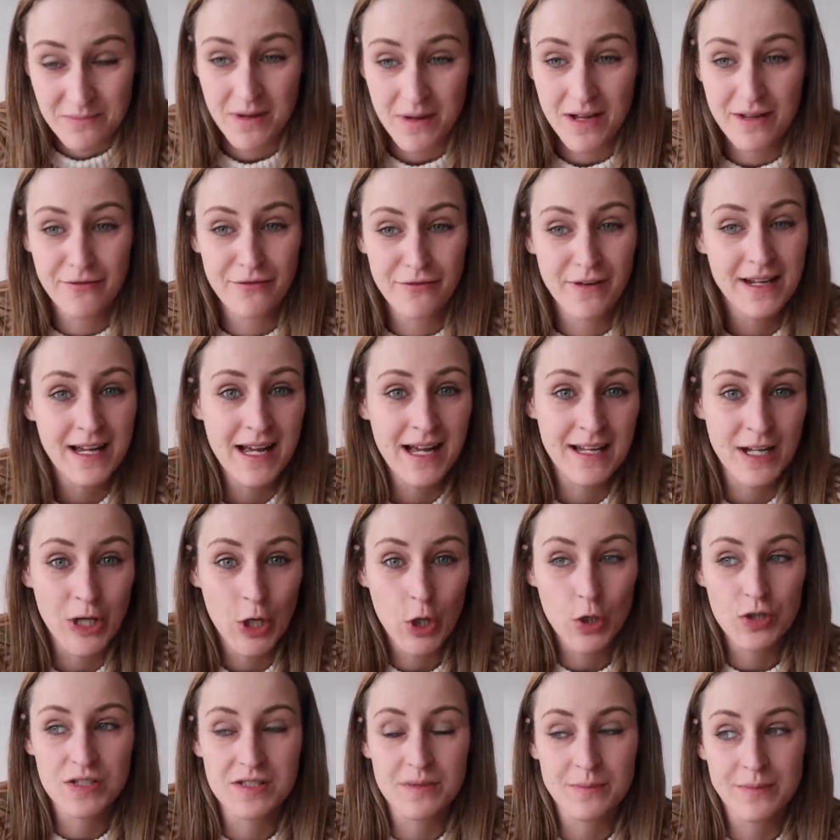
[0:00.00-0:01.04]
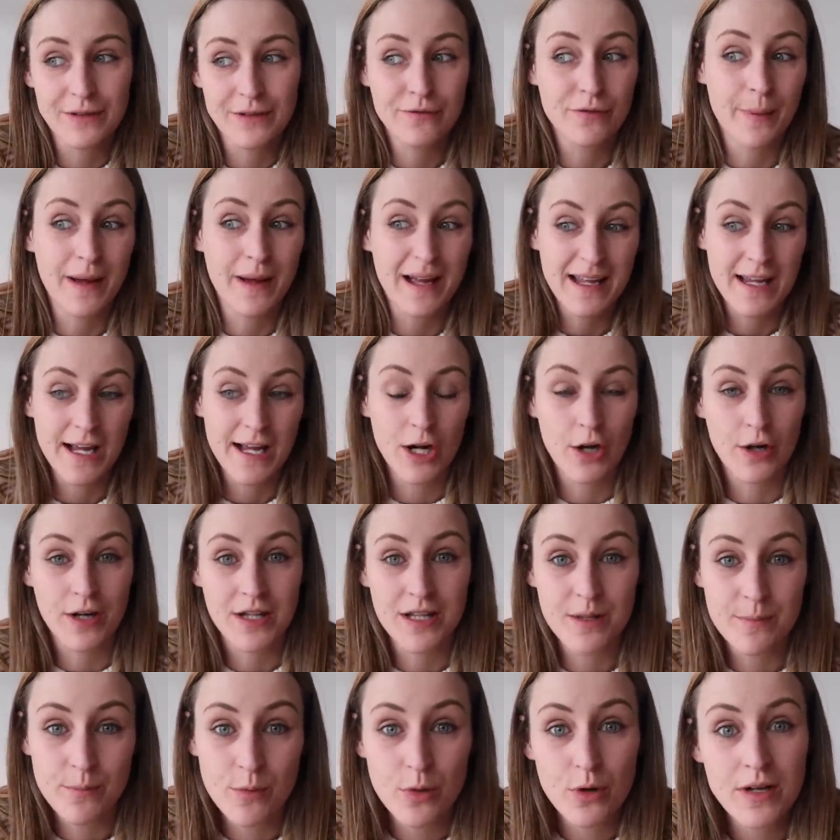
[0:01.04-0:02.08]
My friend Anna got to me for about 8 o'clock in
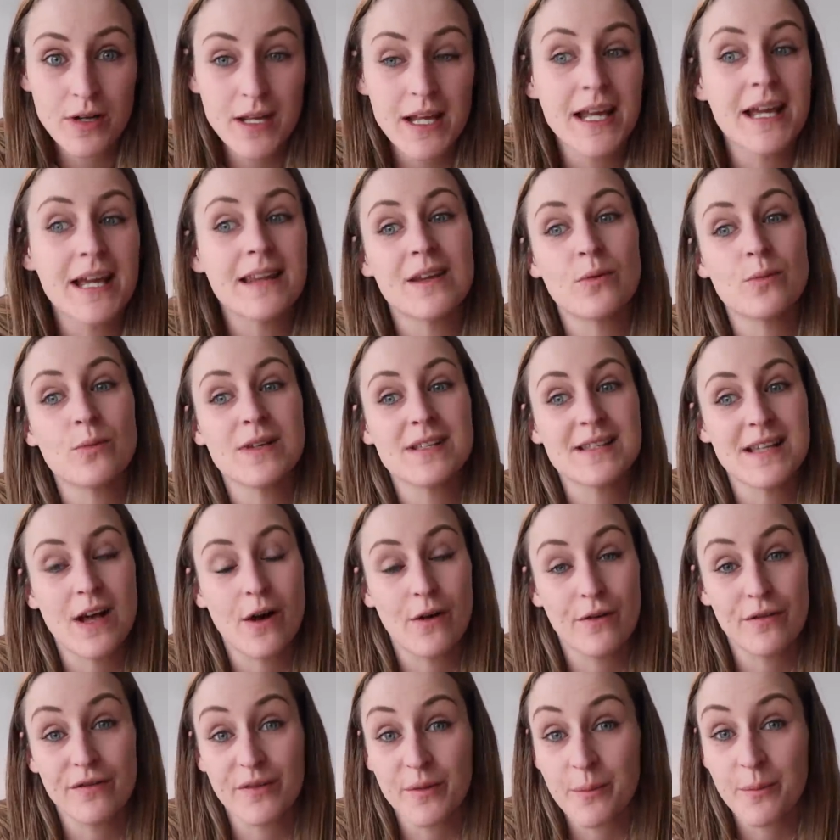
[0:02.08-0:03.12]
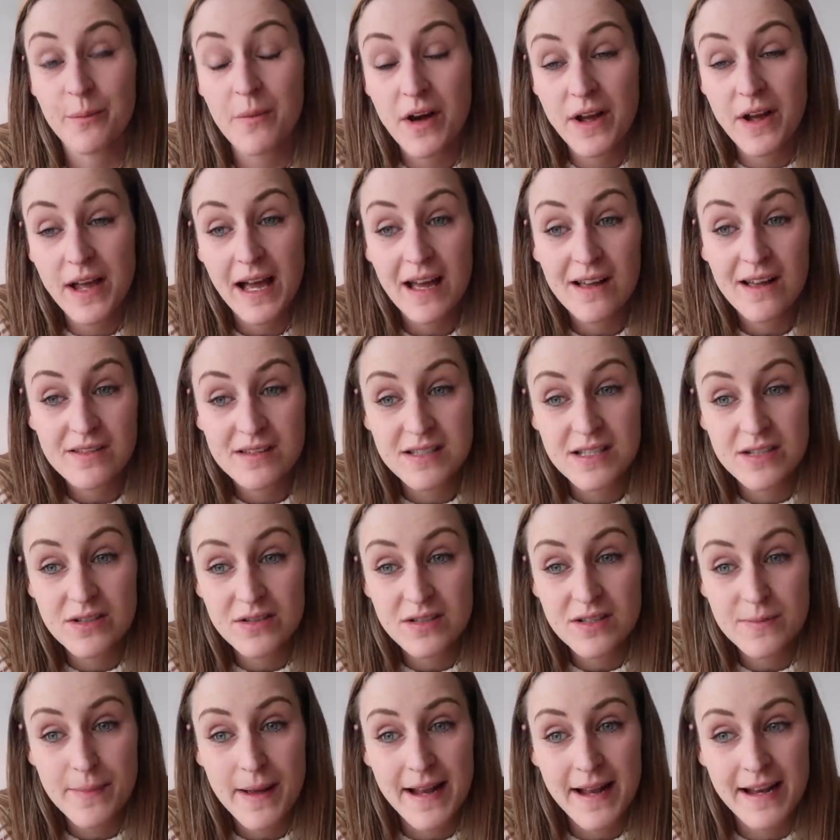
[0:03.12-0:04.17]
the morning and then we set off from my house and it took
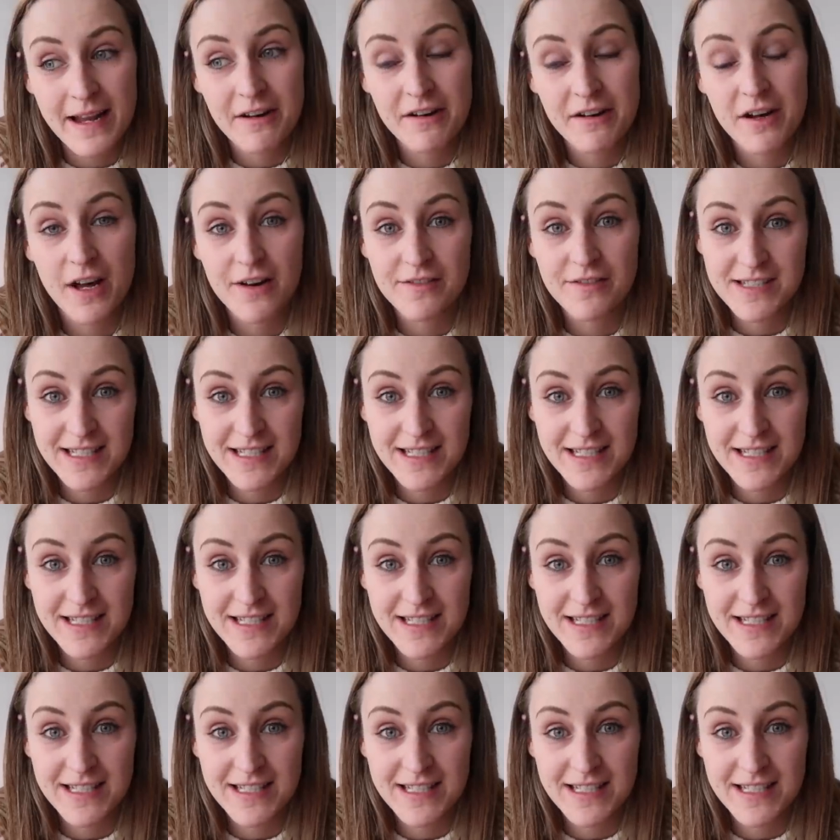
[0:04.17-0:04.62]
us about an hour and a half